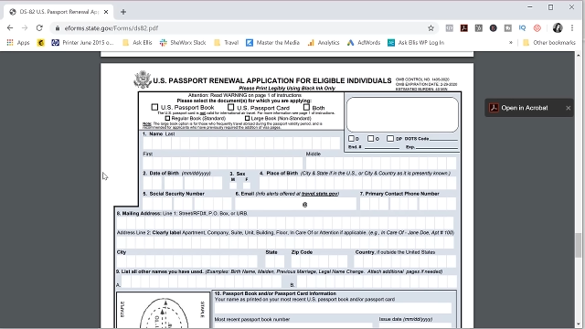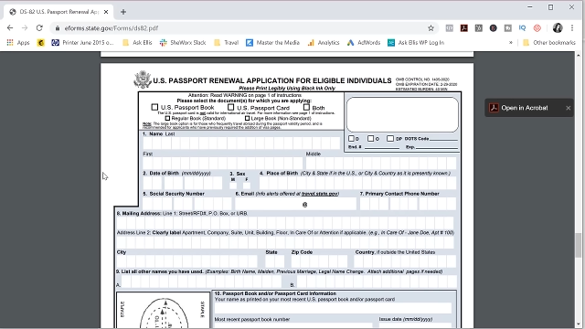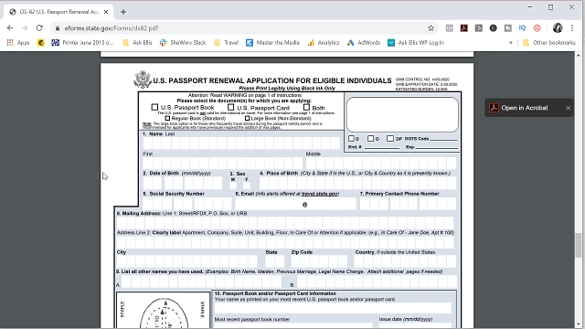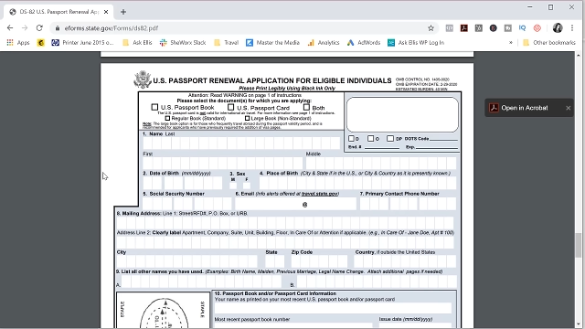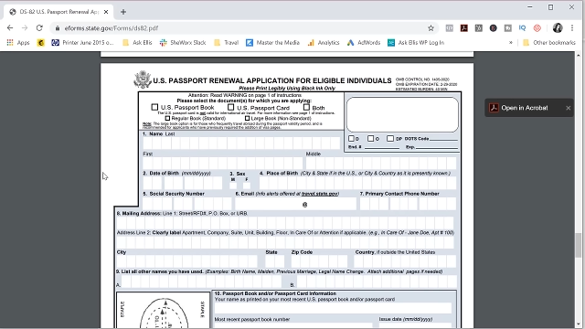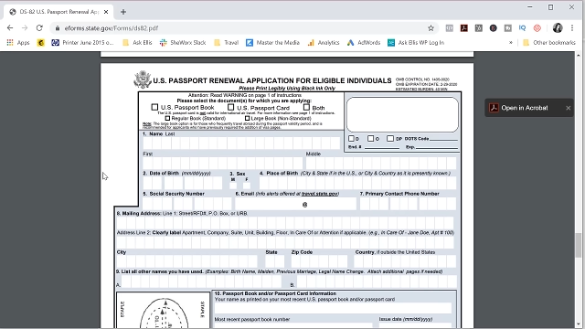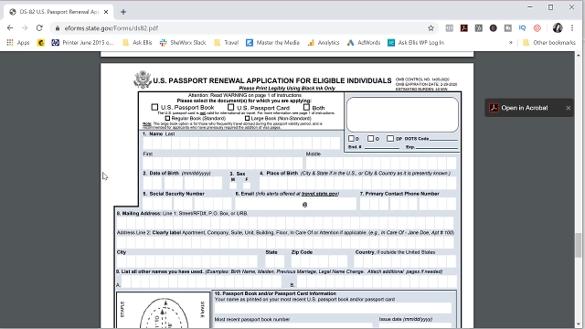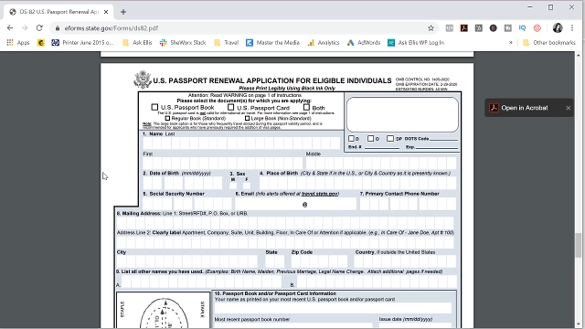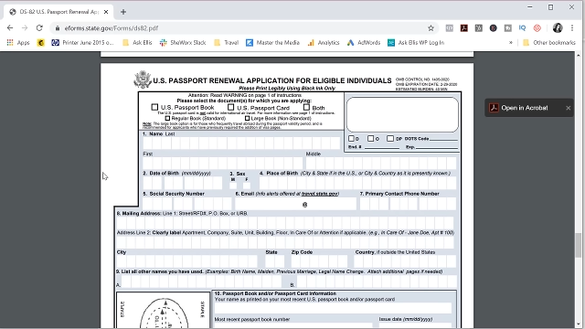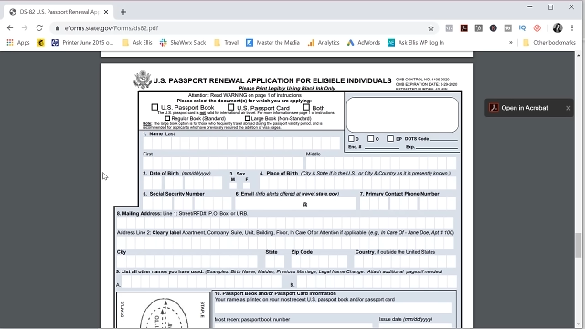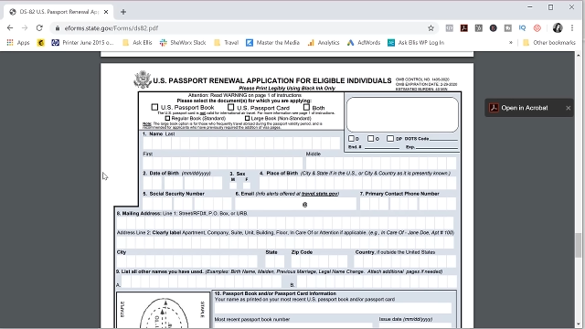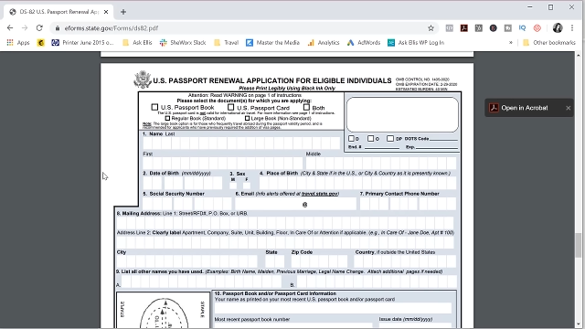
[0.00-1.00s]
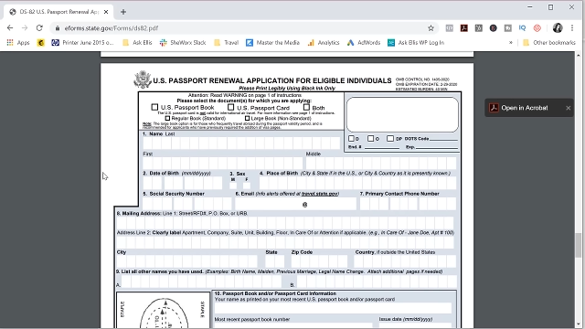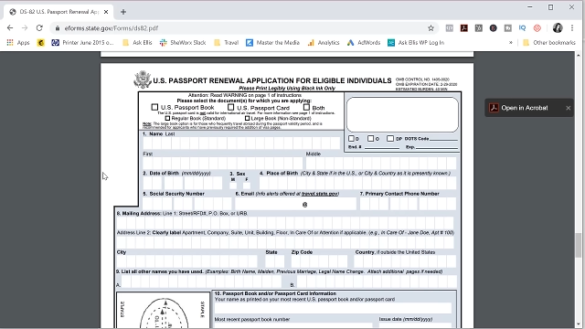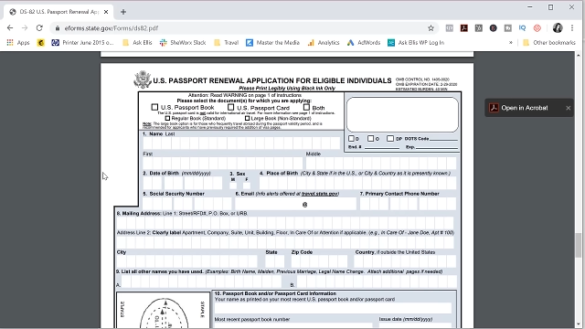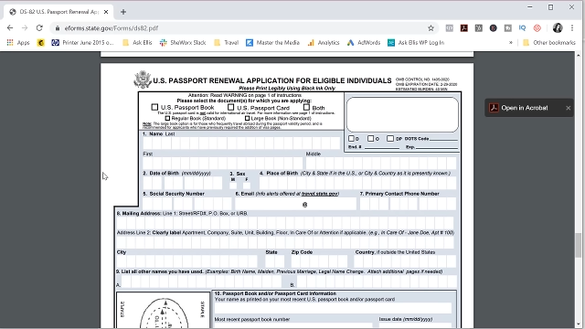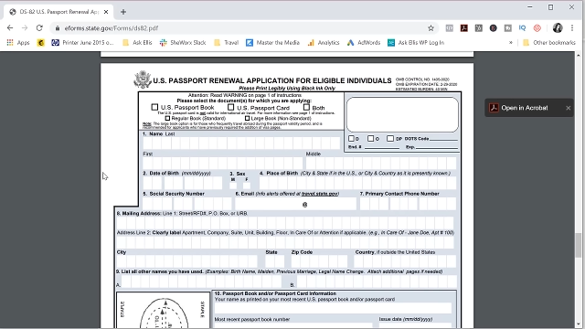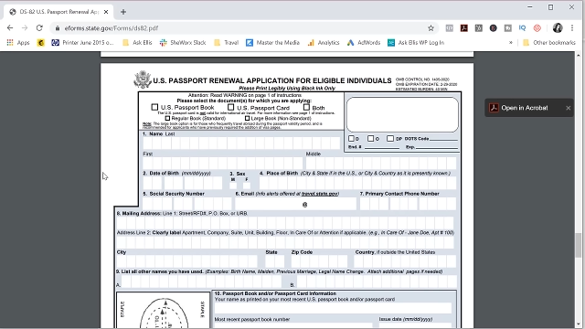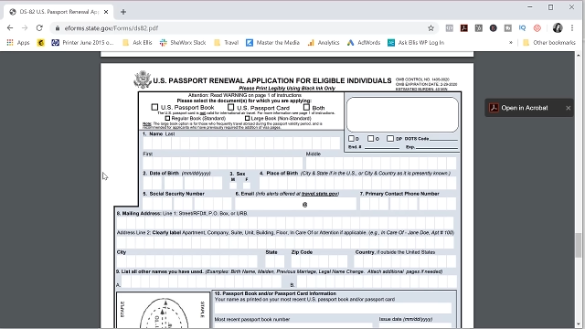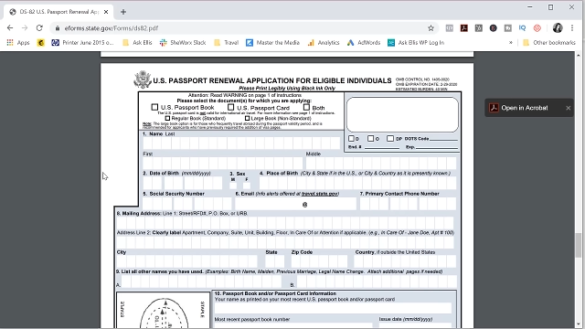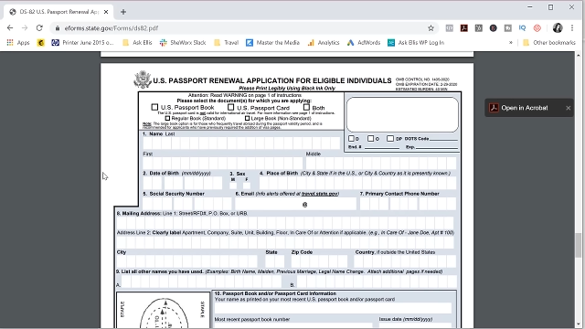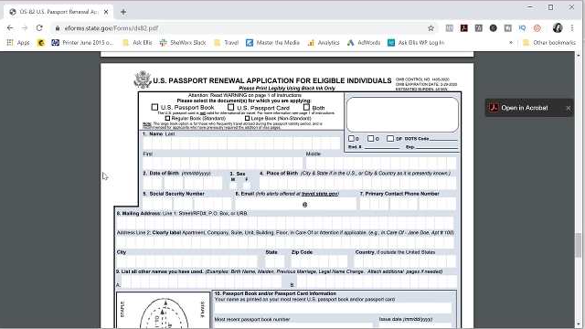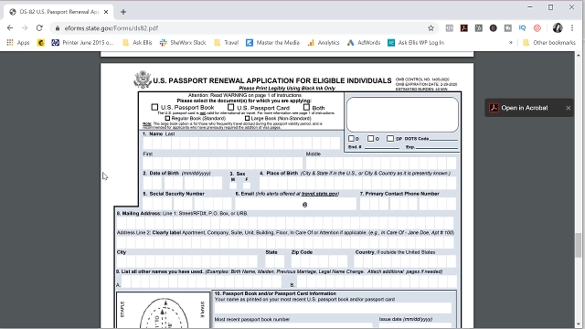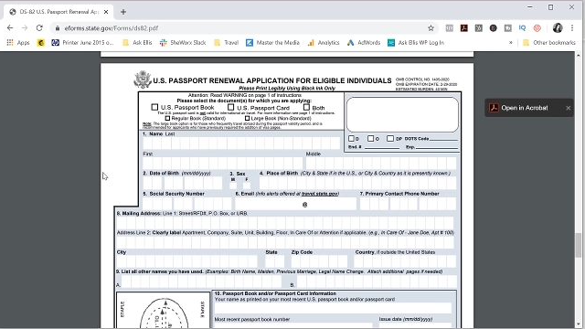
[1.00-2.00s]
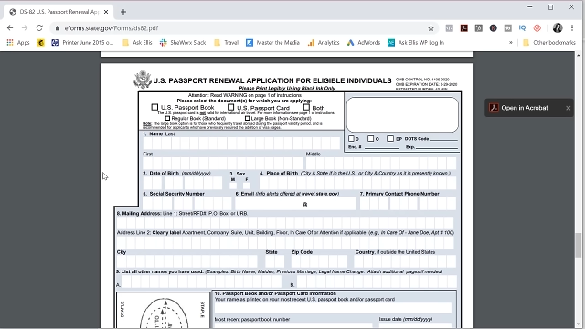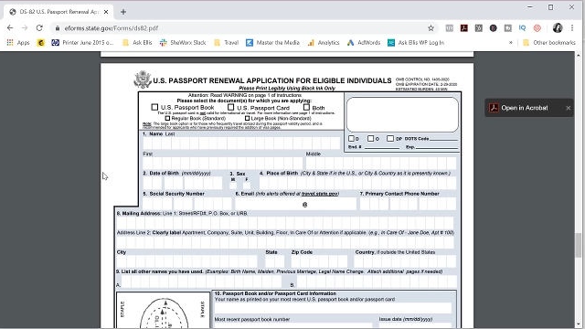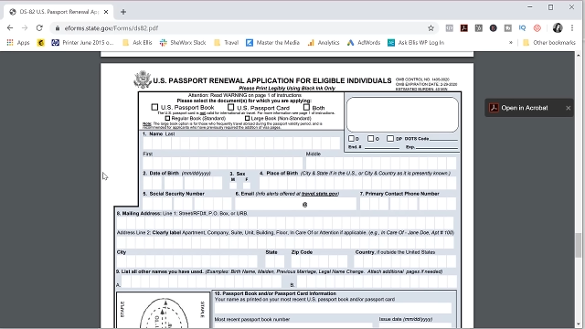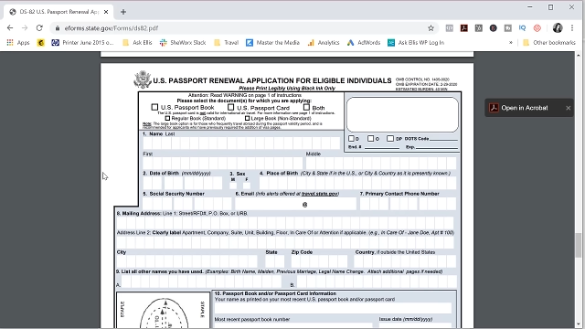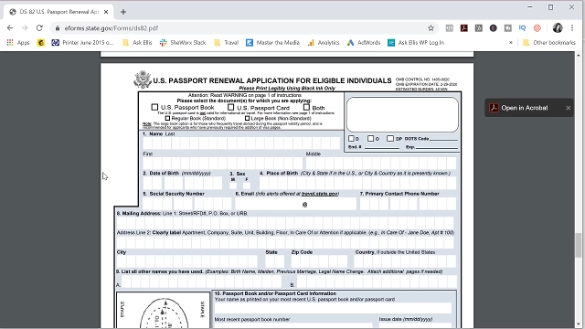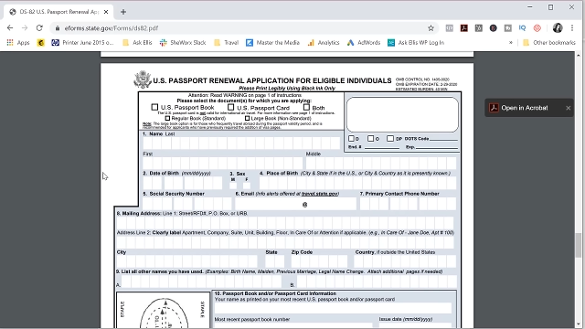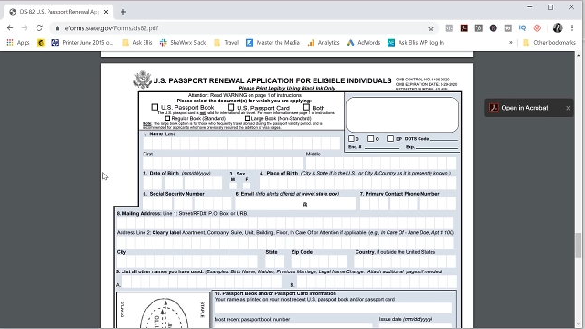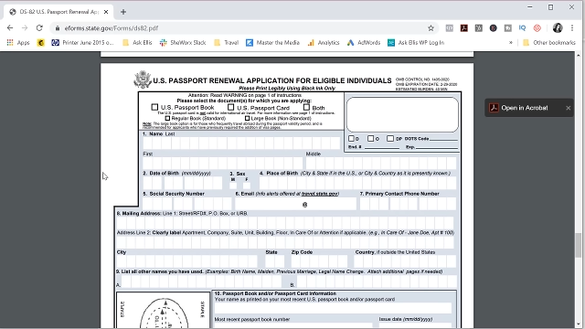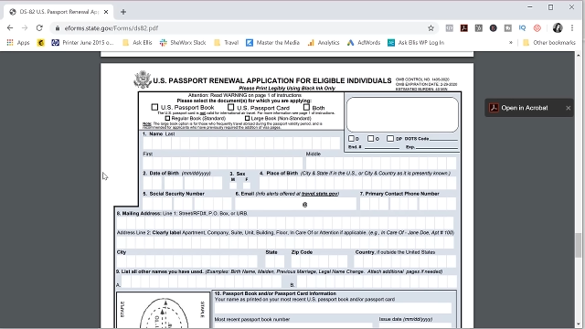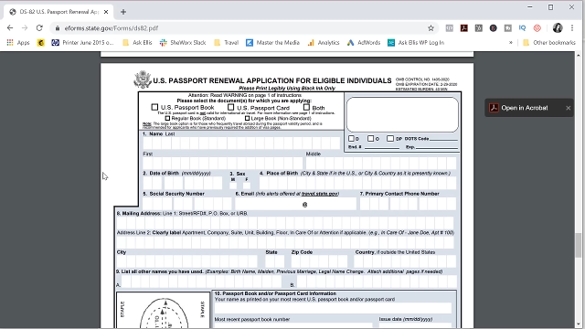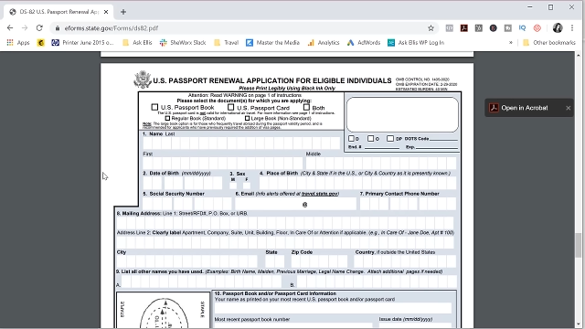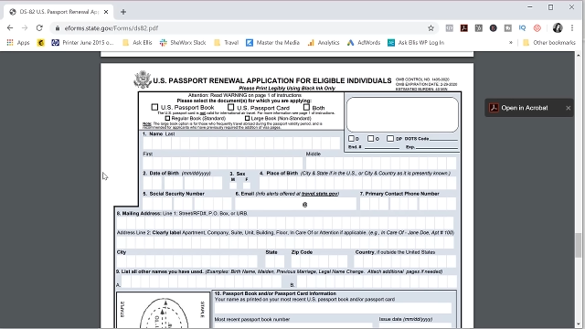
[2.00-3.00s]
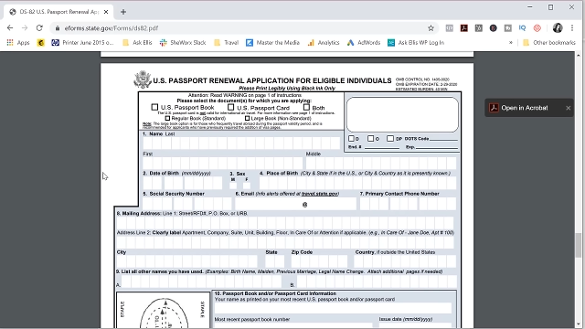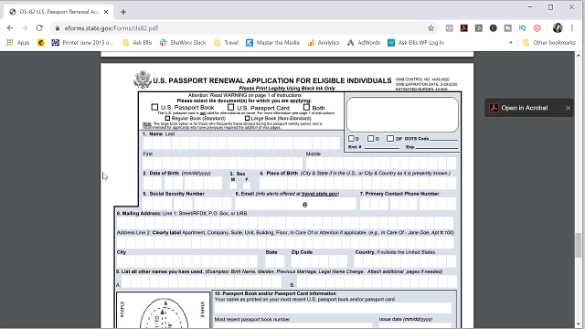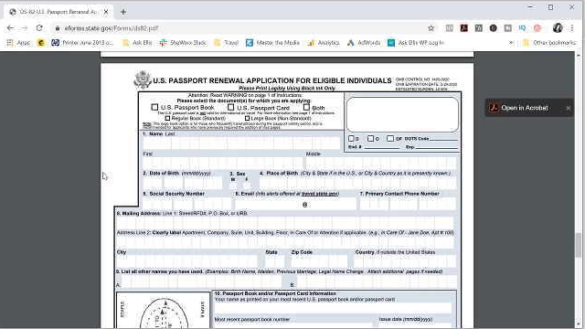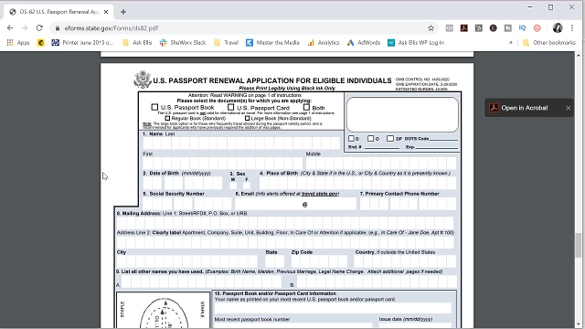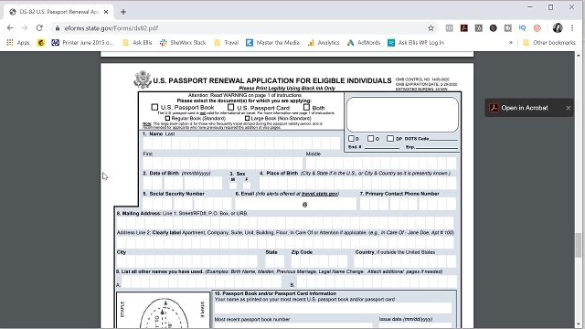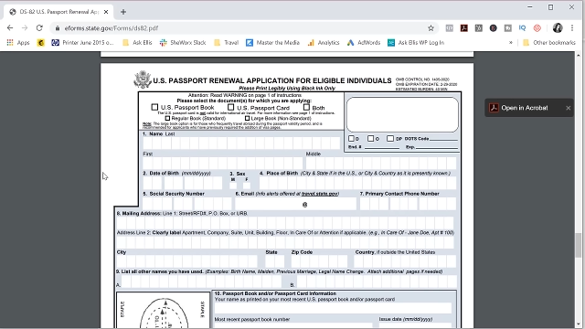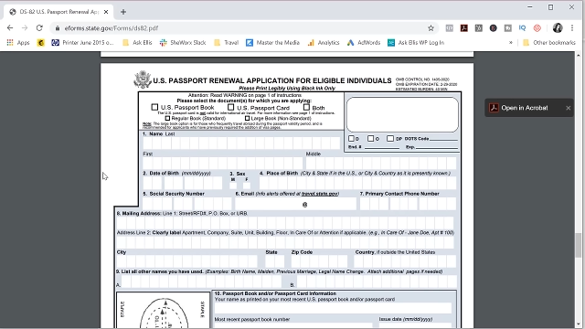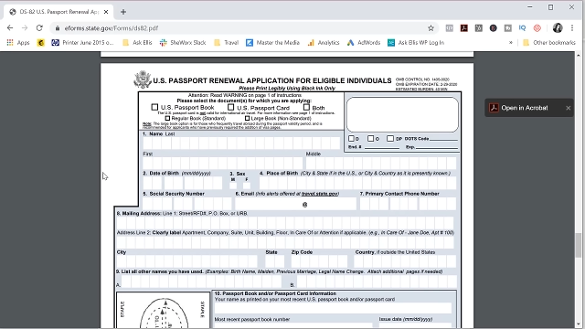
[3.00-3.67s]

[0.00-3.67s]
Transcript: Nobody's mouth can be seen.